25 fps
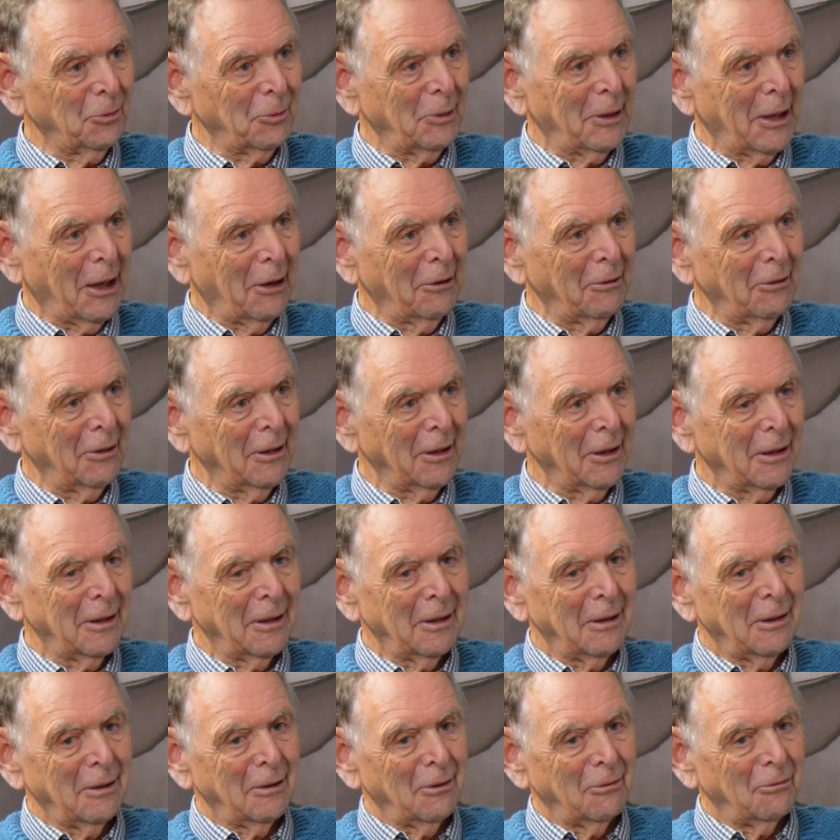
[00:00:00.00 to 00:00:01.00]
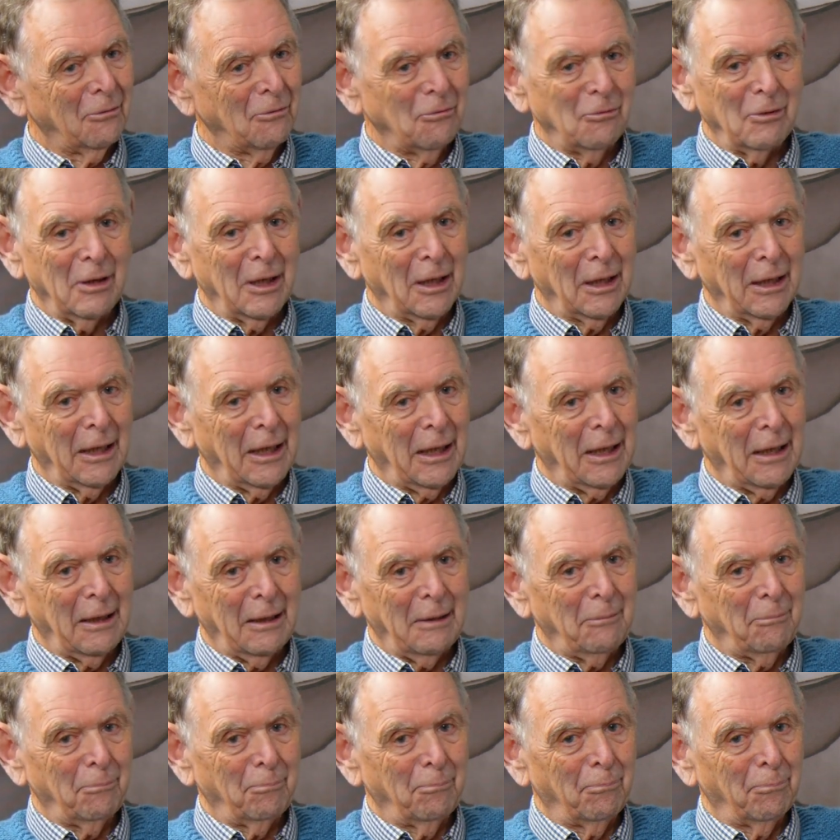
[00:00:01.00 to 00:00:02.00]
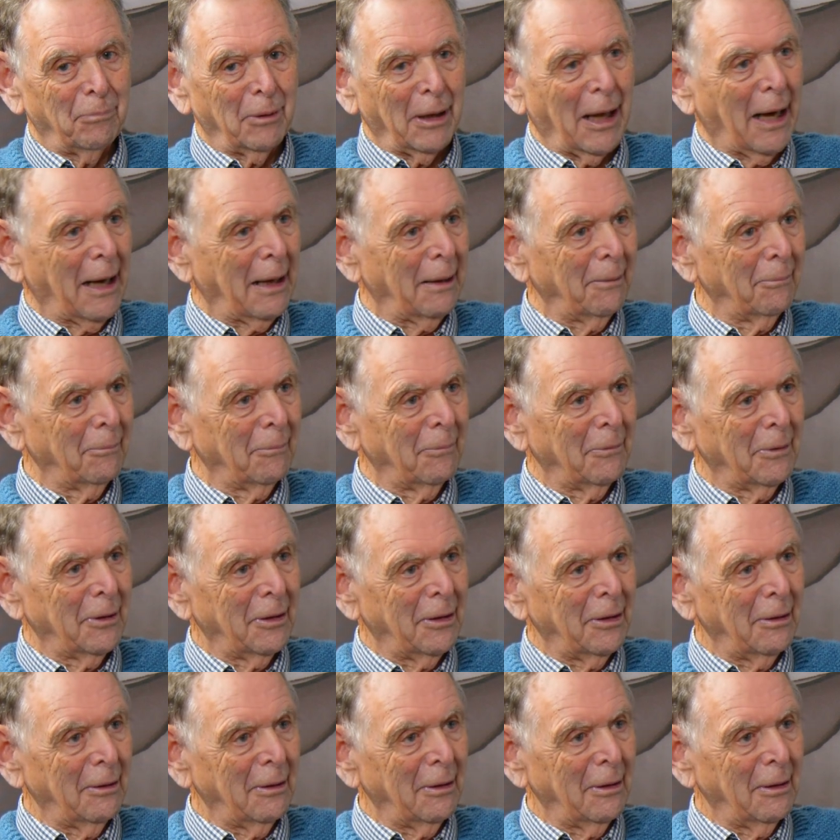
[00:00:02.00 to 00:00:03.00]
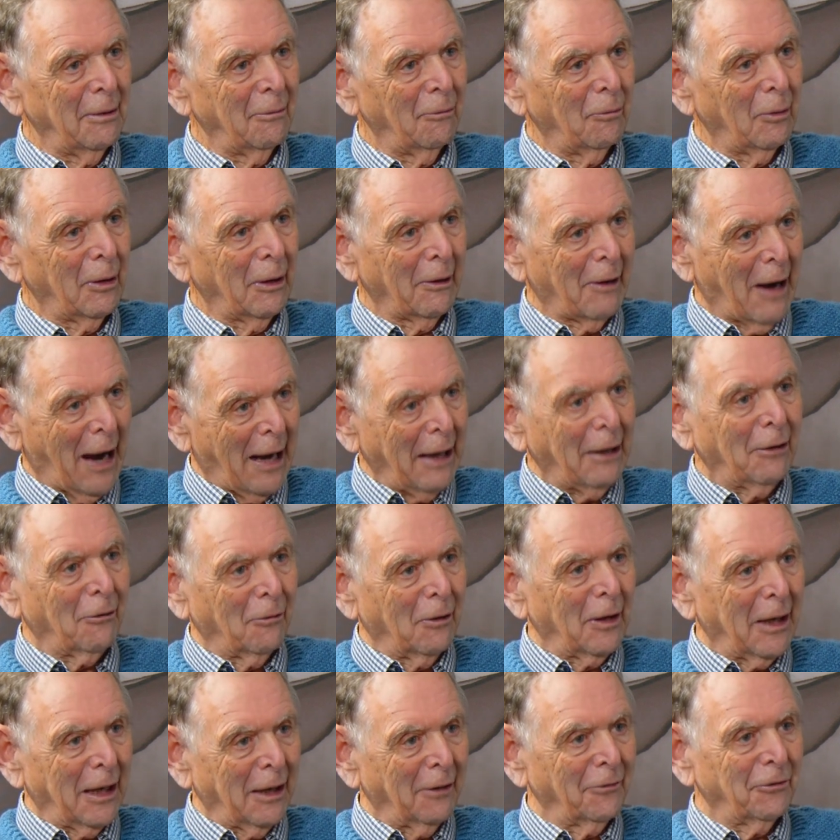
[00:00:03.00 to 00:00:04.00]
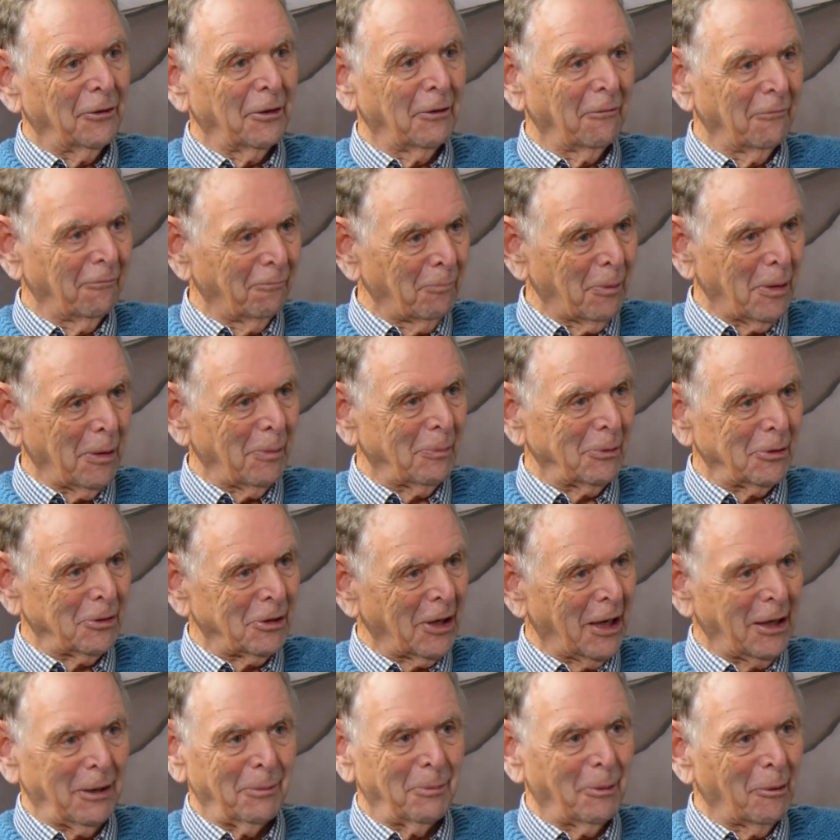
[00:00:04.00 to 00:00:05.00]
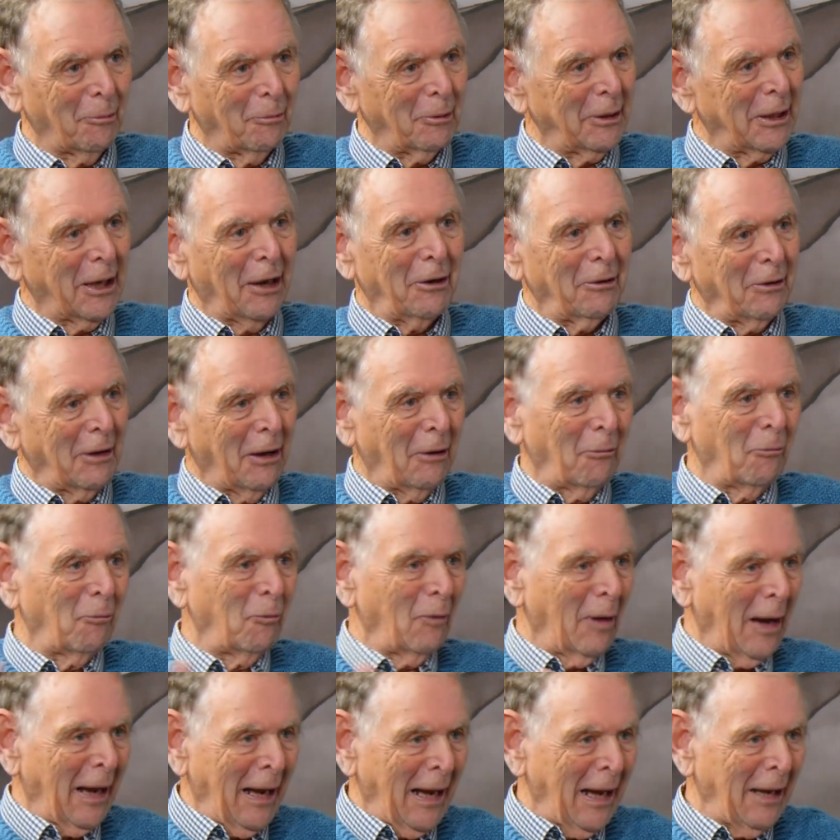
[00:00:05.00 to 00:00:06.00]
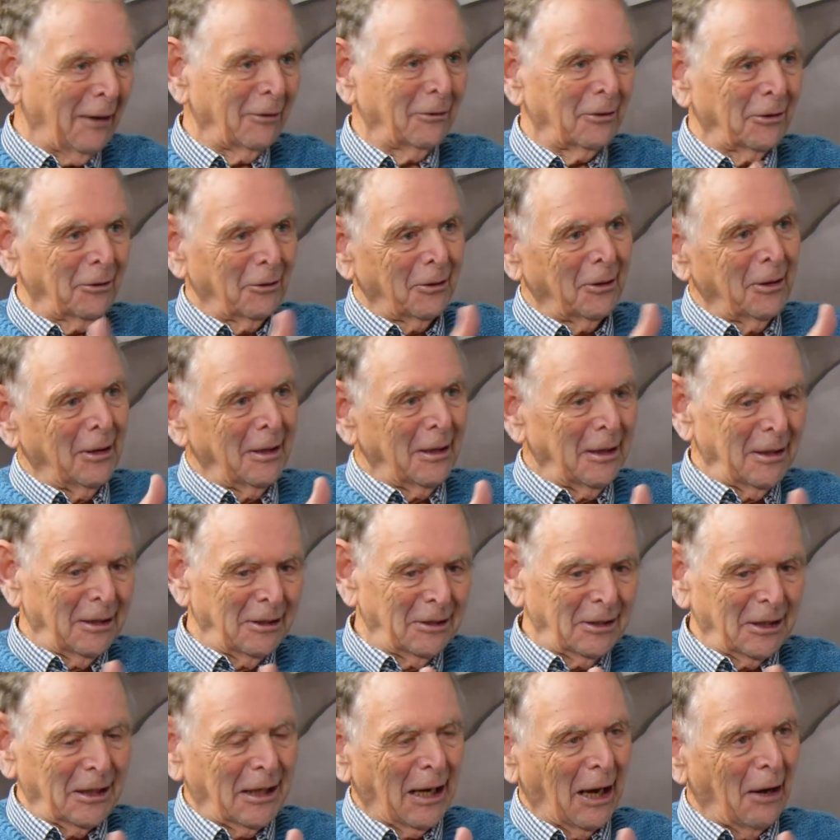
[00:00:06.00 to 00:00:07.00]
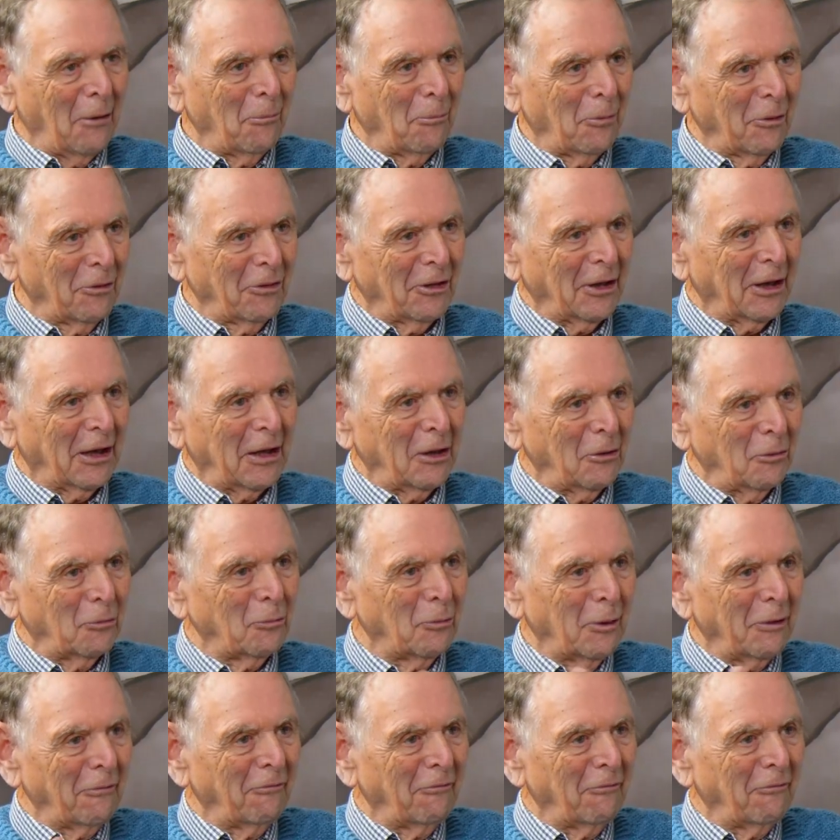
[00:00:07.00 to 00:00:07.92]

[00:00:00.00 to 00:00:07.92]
We don't really blame, we're angry at the perpetrator, but we don't know how to cope with the guilt we